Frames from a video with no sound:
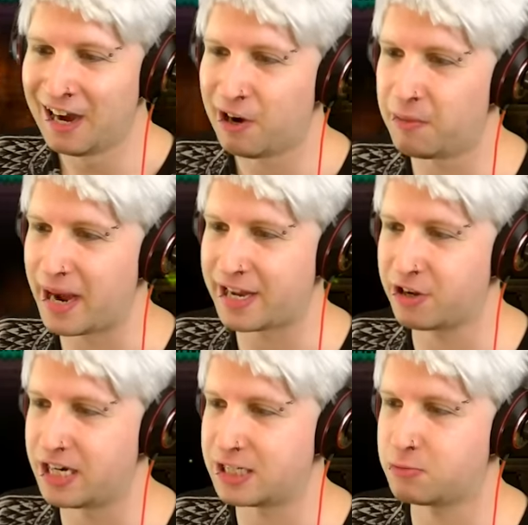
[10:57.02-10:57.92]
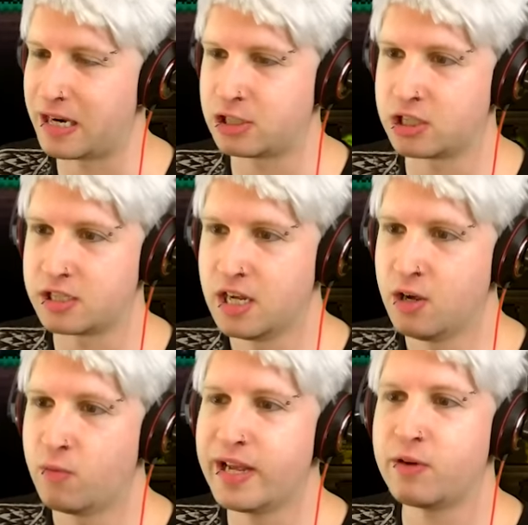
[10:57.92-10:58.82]
Oh my goodness gracious.
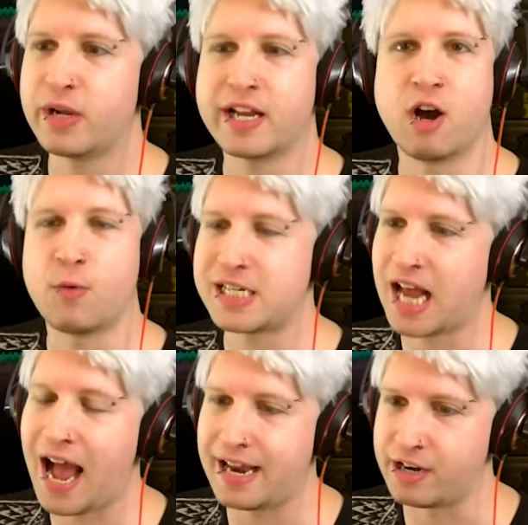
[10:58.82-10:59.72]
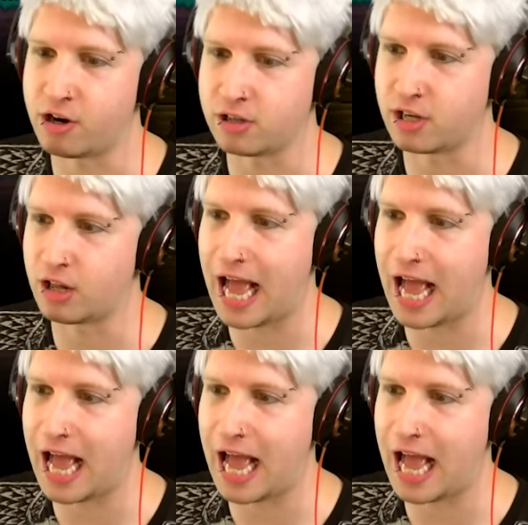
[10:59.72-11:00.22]
We, we can always hide in our little